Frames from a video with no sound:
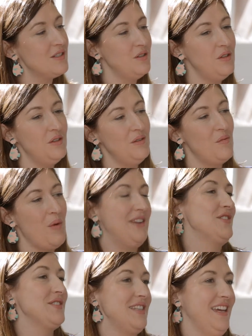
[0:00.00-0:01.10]
School,
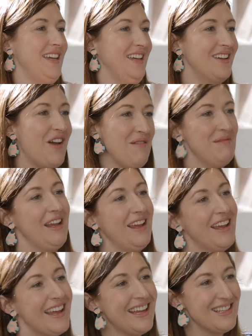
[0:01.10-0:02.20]
waitressing,
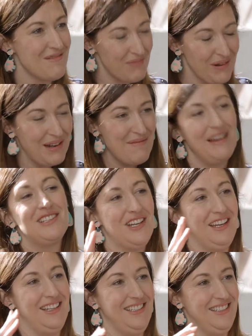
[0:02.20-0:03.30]
comedy is pretty much
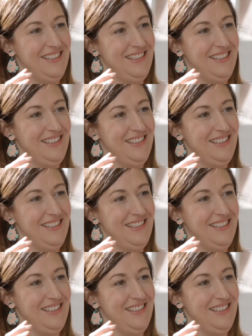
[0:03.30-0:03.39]
it.